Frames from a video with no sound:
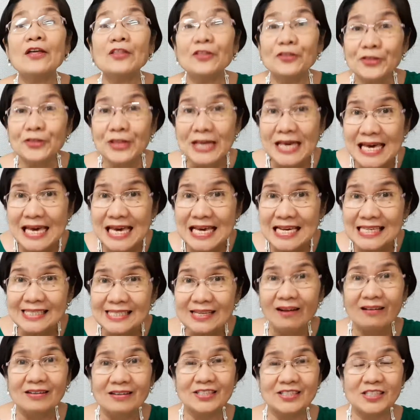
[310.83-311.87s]
These
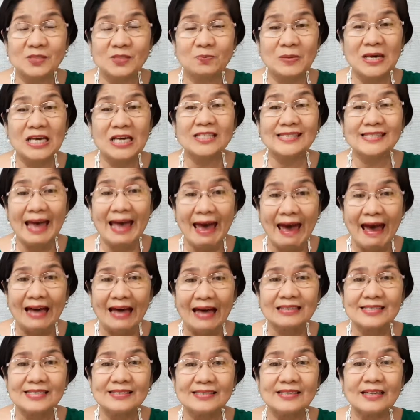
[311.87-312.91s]
are speech
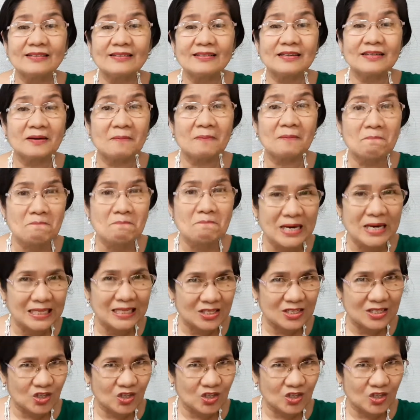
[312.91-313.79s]
acts that commit